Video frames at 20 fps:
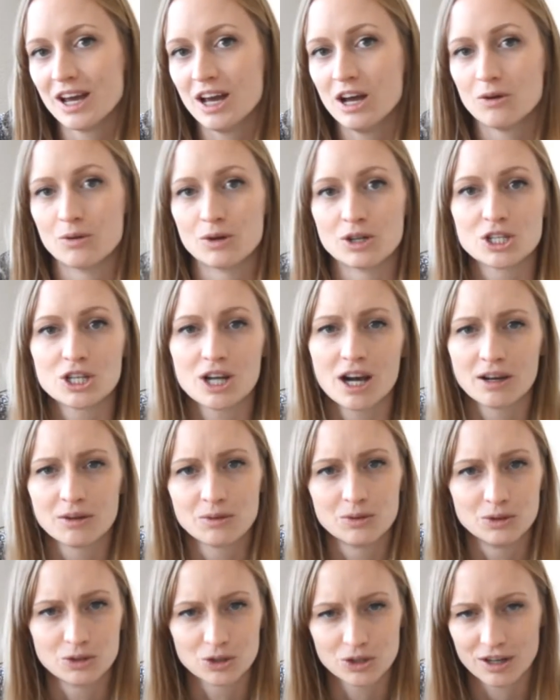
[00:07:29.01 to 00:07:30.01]
which I
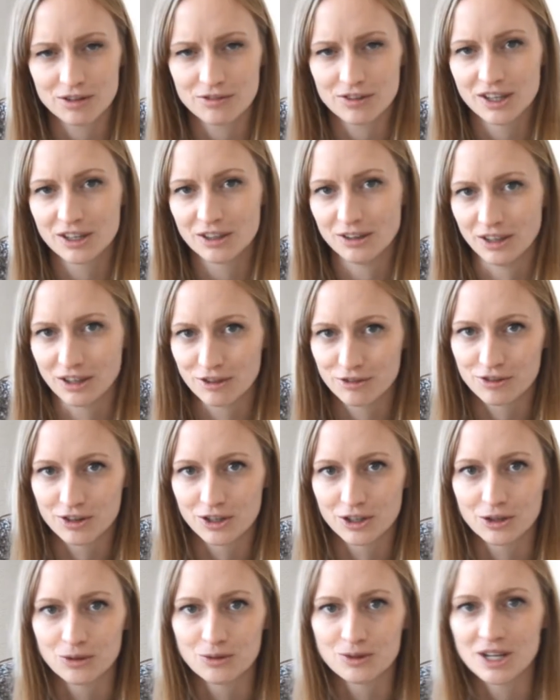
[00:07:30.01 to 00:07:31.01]
will try to find a link for
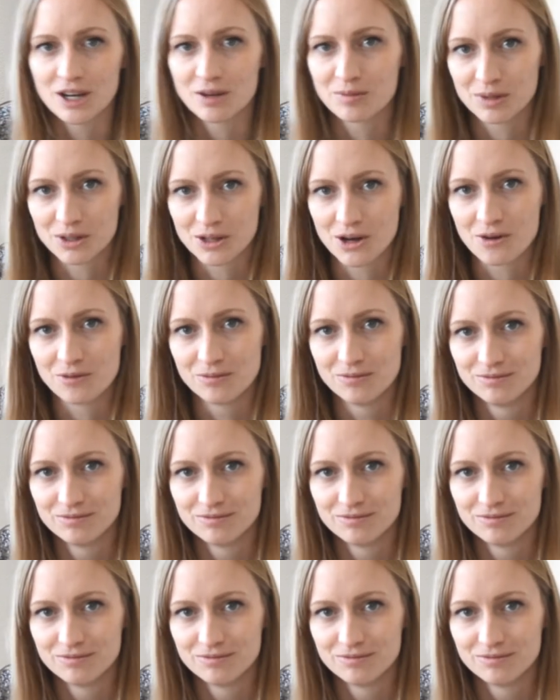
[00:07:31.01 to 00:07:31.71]
you down below.